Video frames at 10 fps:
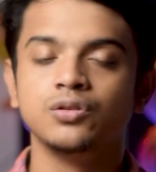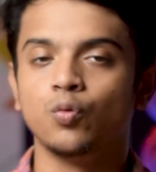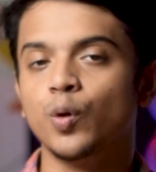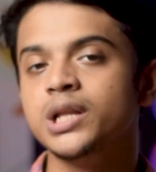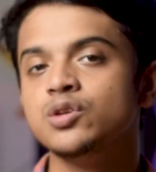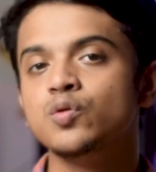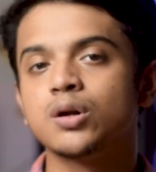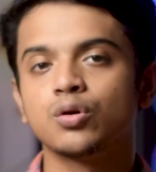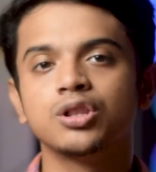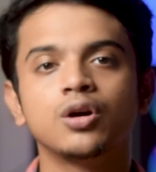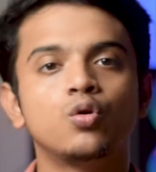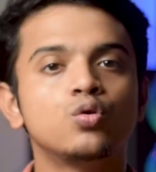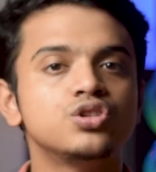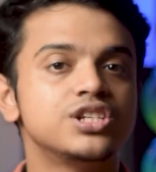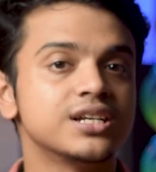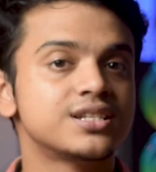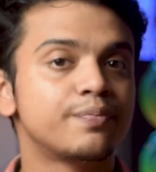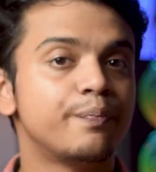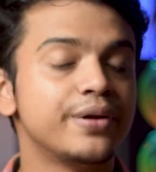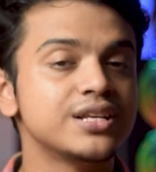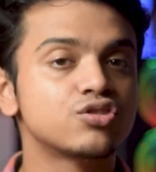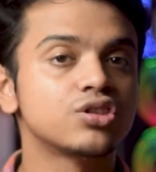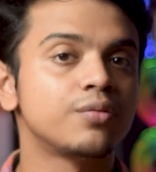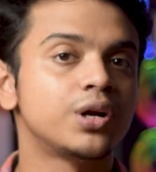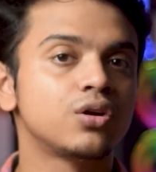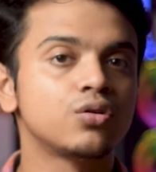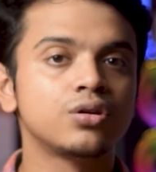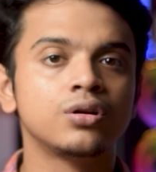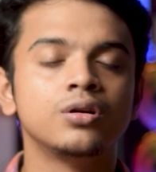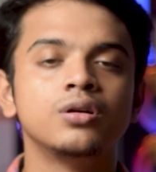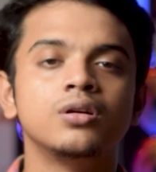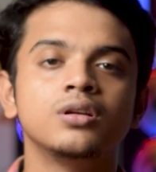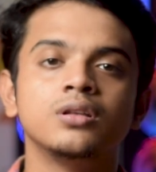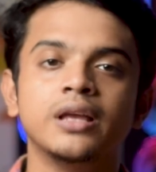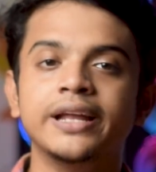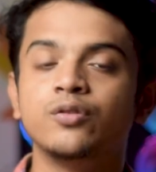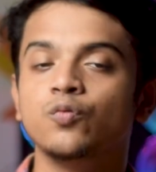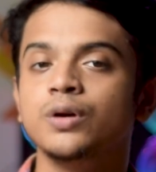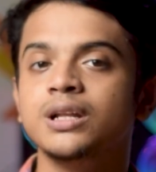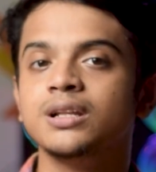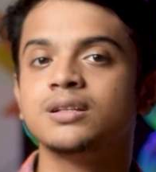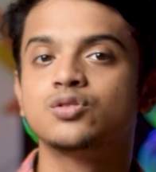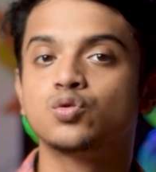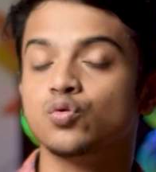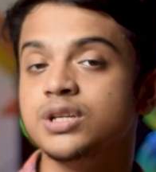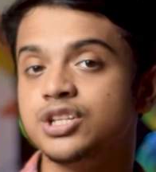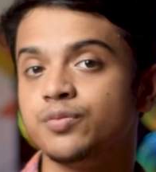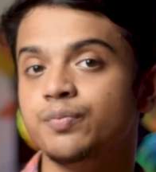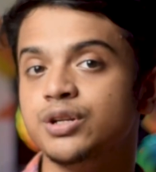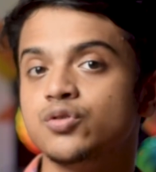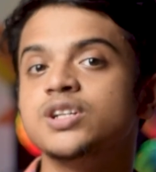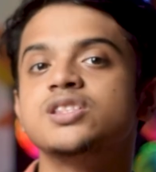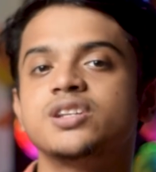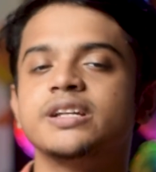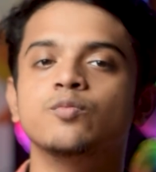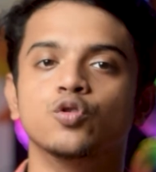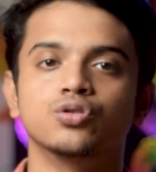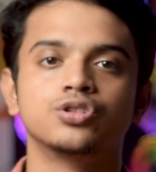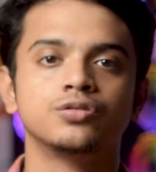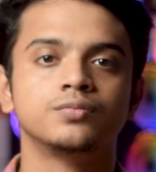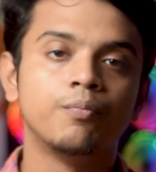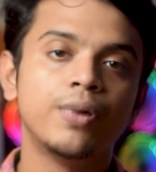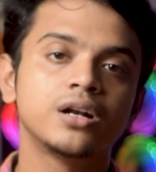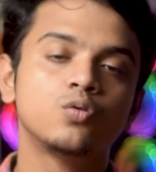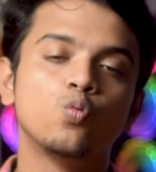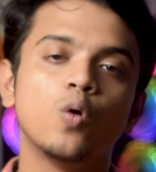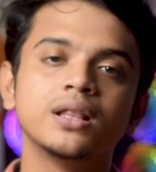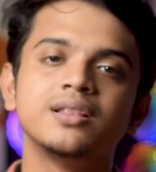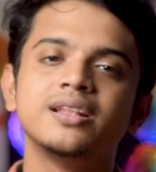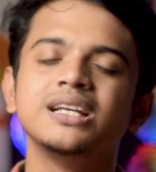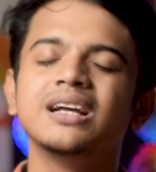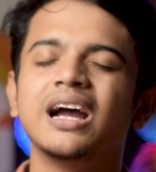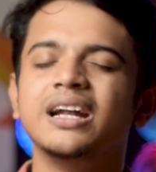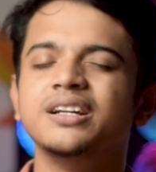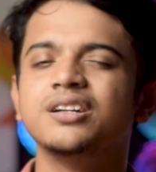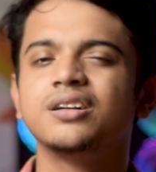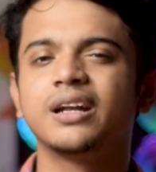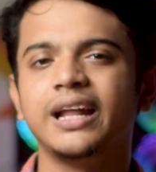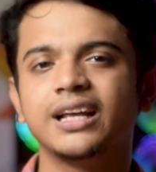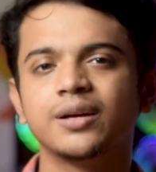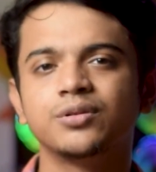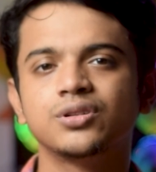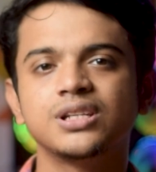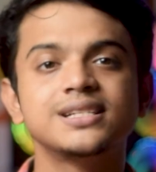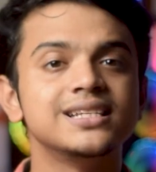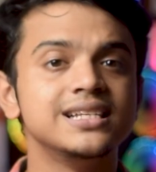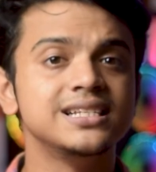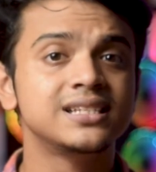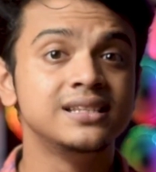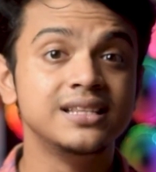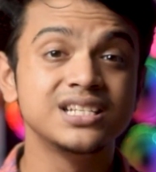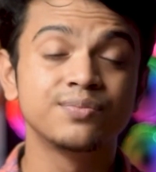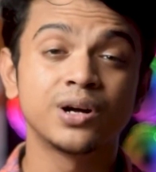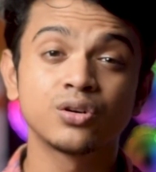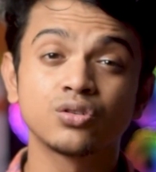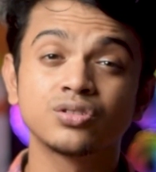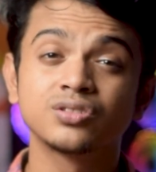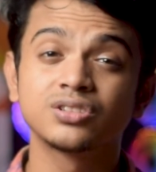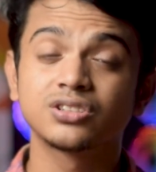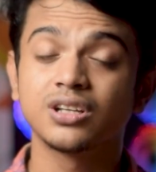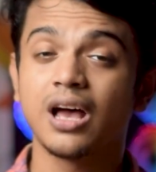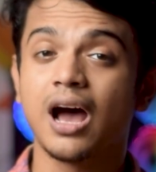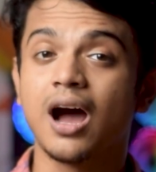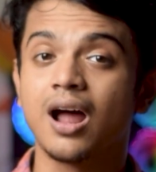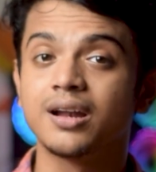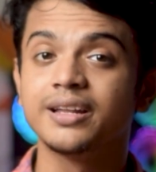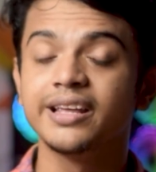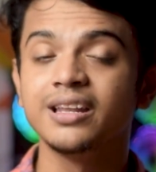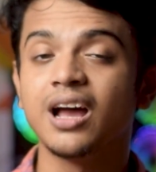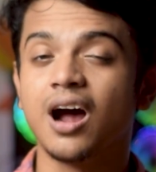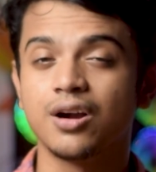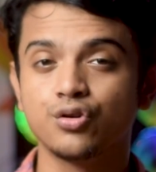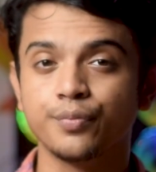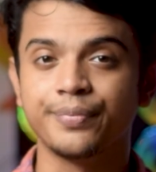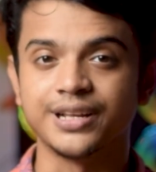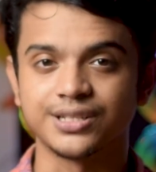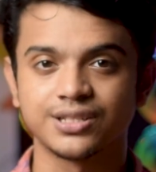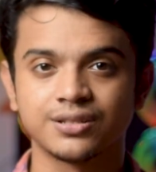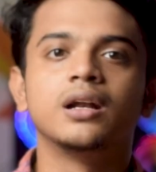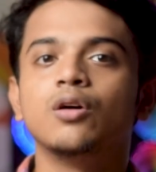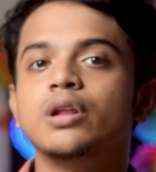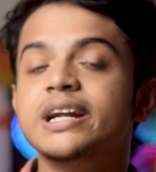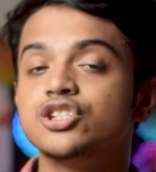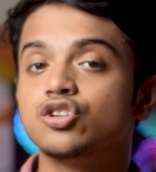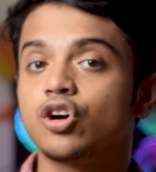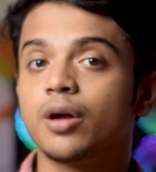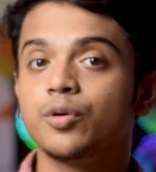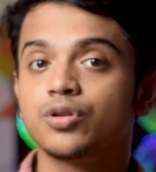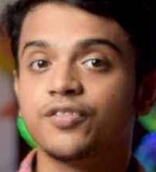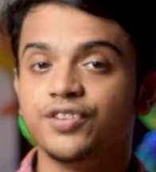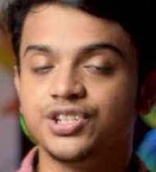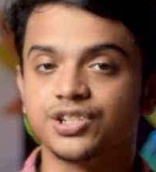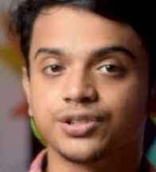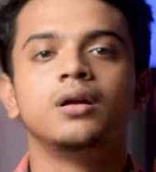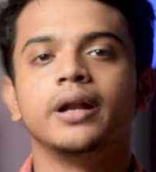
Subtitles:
When you are on the go, just press on the button, it will switch between 3 modes. But one thing I didn't like about this is these buttons are really hard to press. Now let's talk about the feature.